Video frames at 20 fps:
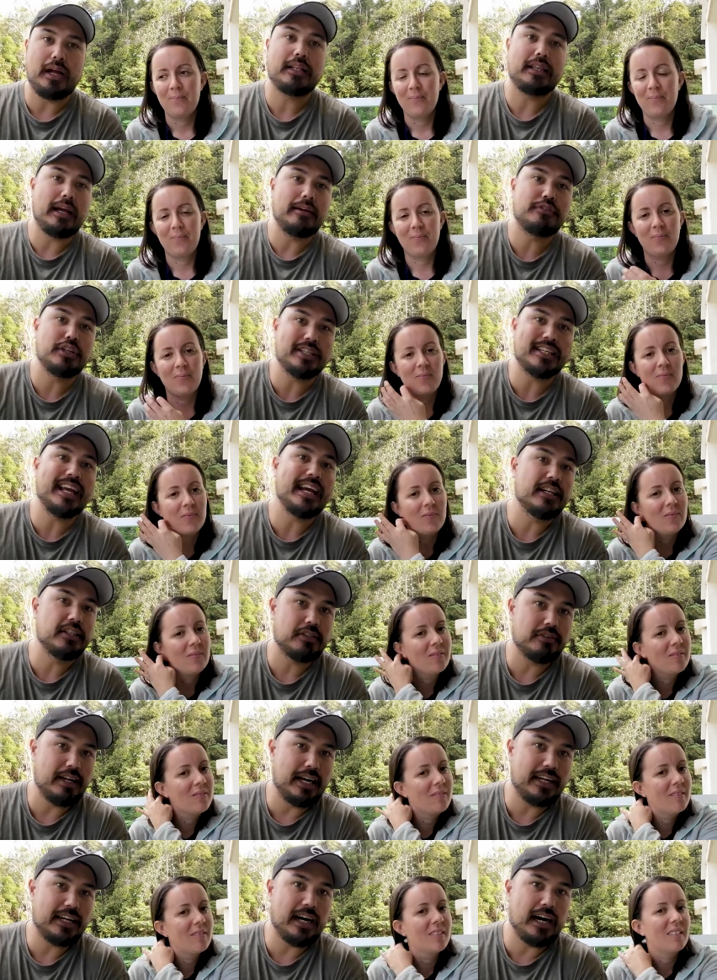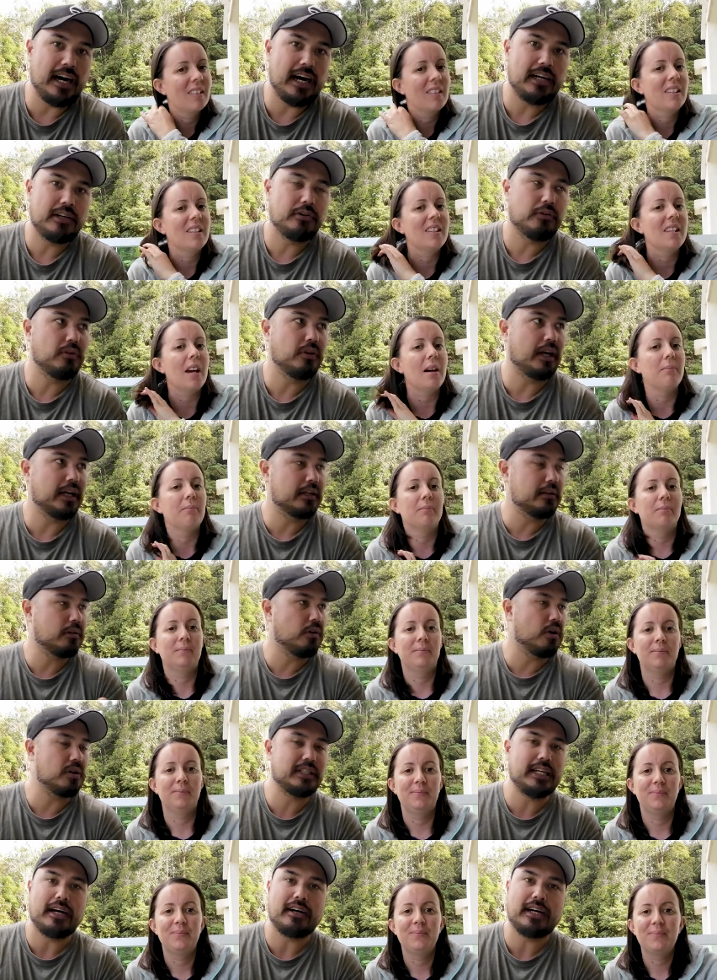Speaker 1: they've just cancelled our card, or like
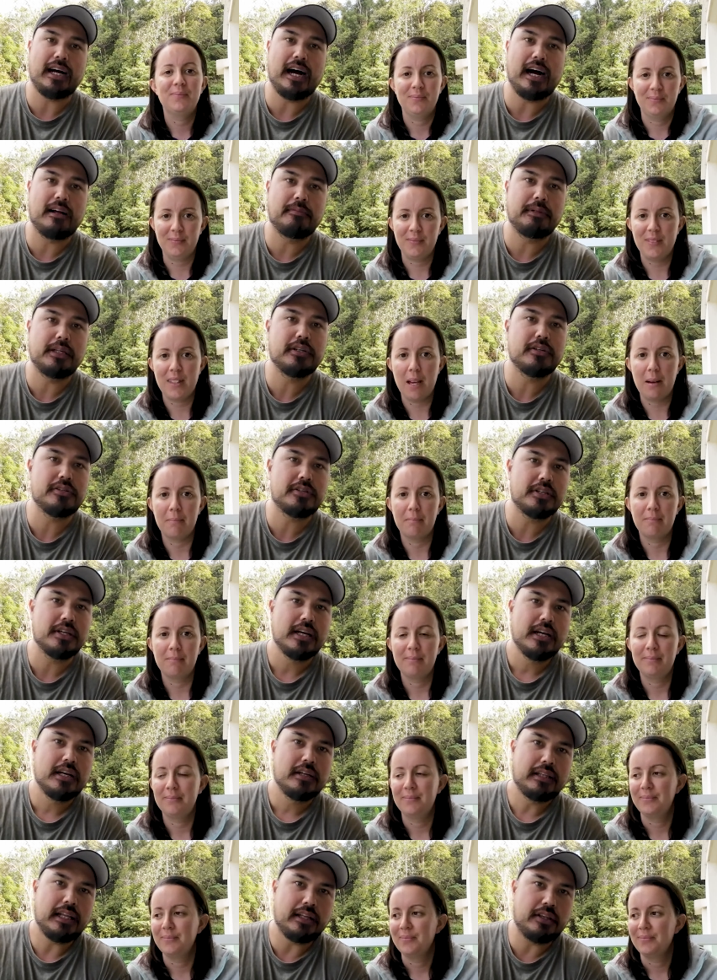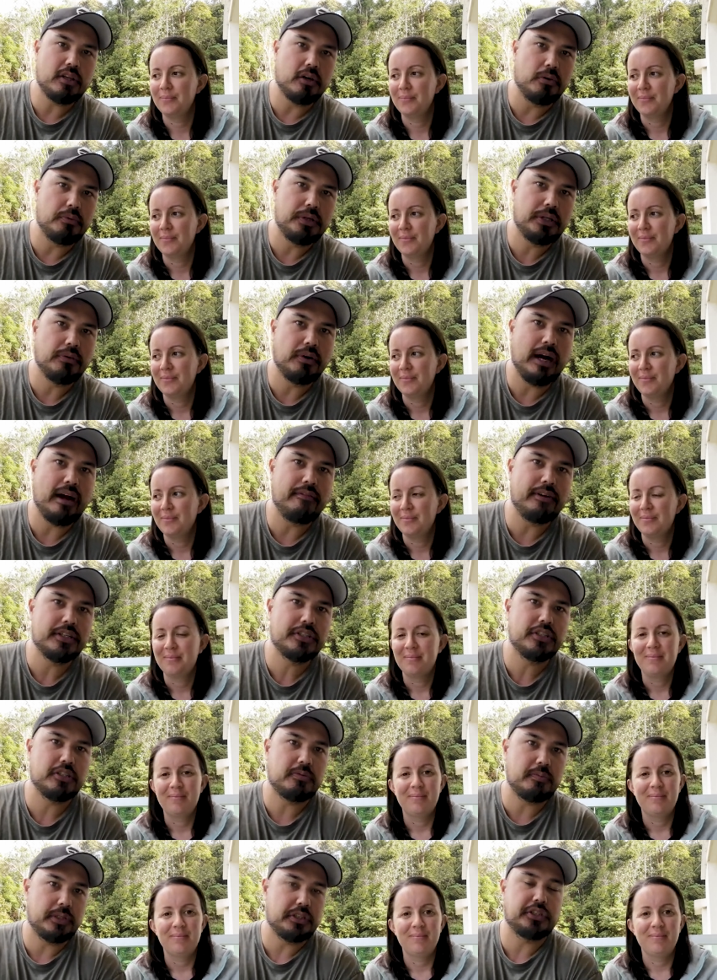locked our card because they thought we were
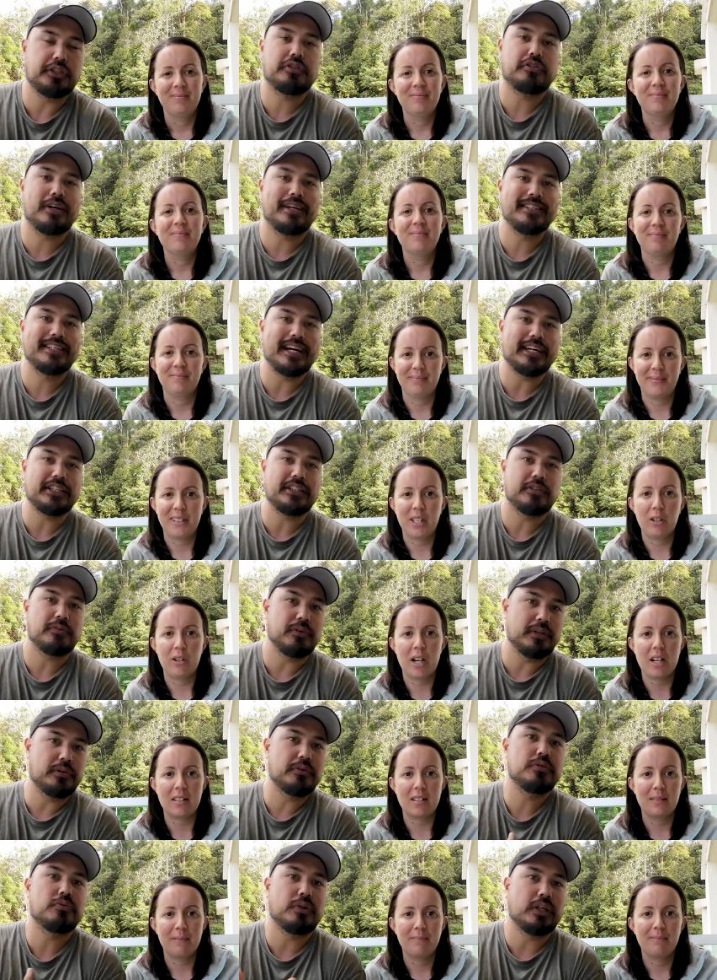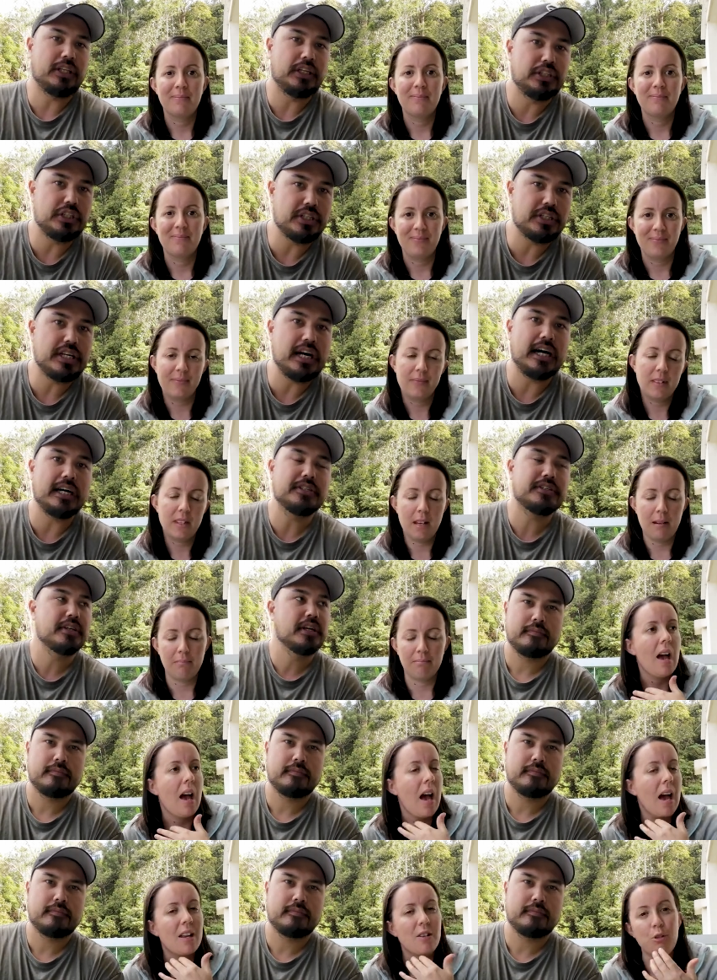having suspicious transactions. Correct. When it was really just us.
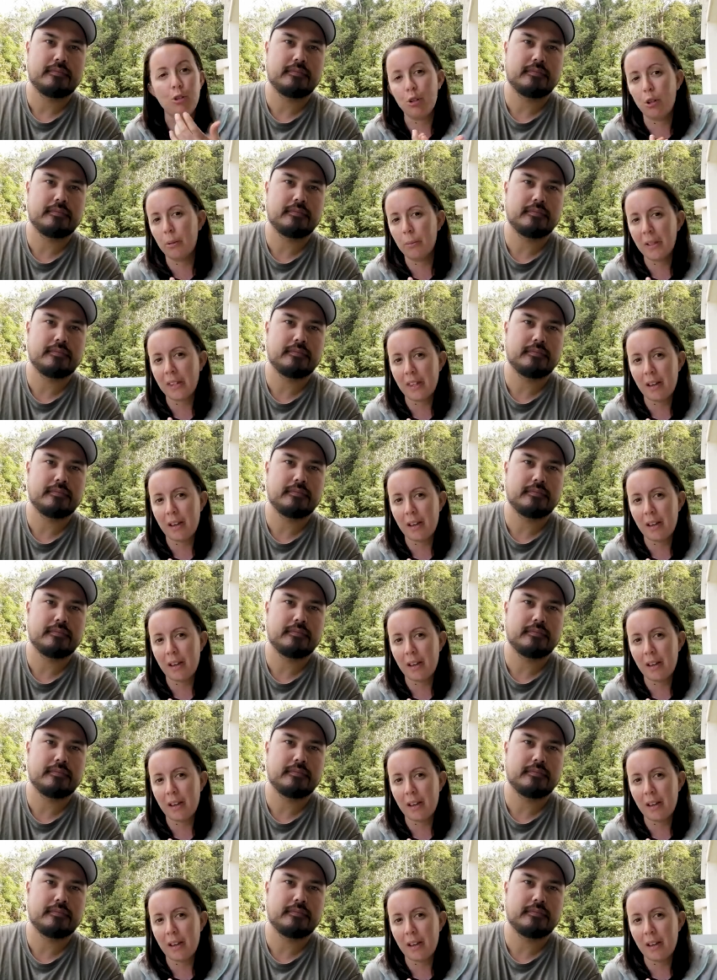Yeah. And normally